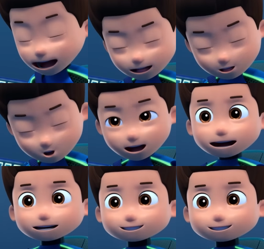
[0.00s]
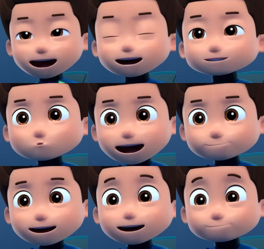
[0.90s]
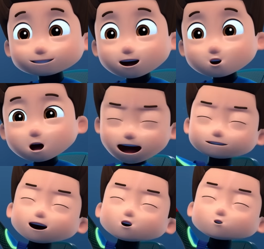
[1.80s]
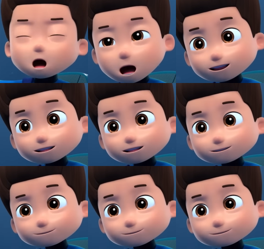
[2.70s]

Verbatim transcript: All right, Aqua Pups are on a roll.